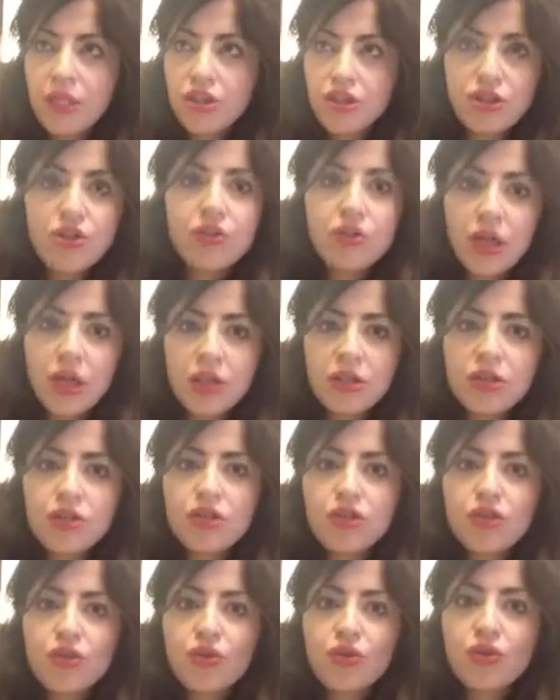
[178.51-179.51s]

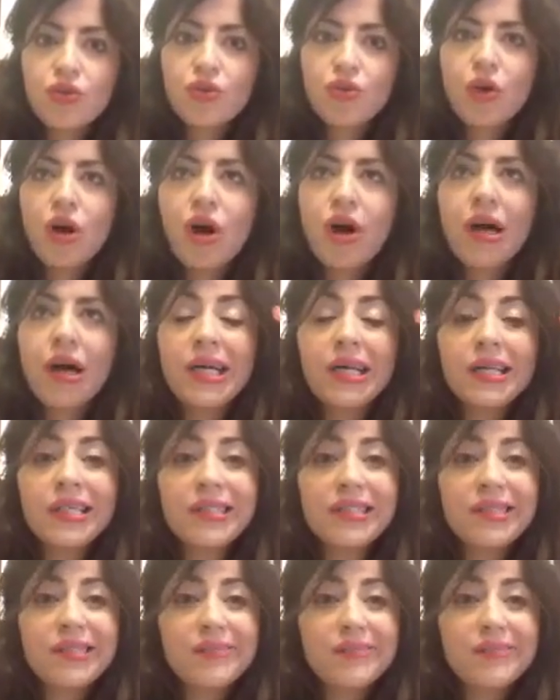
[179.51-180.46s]
student. You are